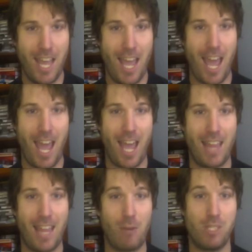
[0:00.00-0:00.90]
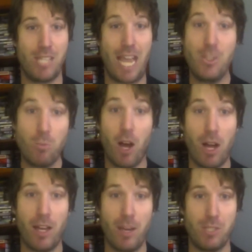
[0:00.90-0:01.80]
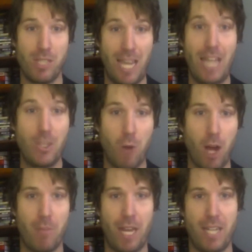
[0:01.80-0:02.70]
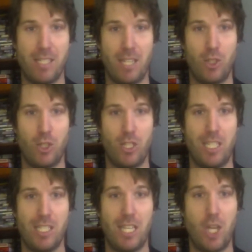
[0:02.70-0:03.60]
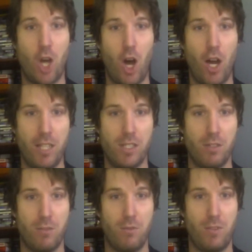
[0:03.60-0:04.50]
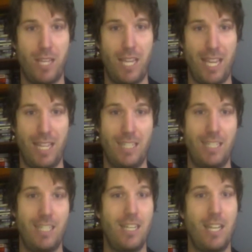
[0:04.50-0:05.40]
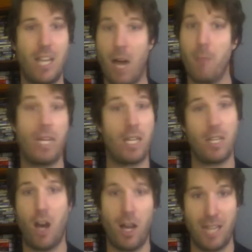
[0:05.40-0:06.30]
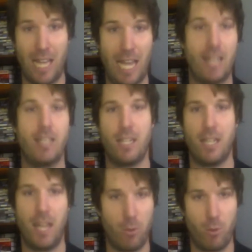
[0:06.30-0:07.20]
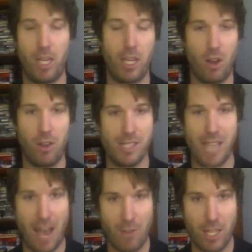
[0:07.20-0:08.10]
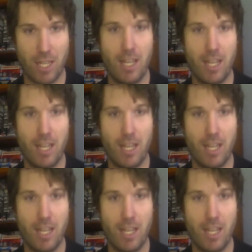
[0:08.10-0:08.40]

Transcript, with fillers: And that it was H-bomb, it was the H-bomb that essentially is the cause of it coming on land and, and wreaking all this havoc.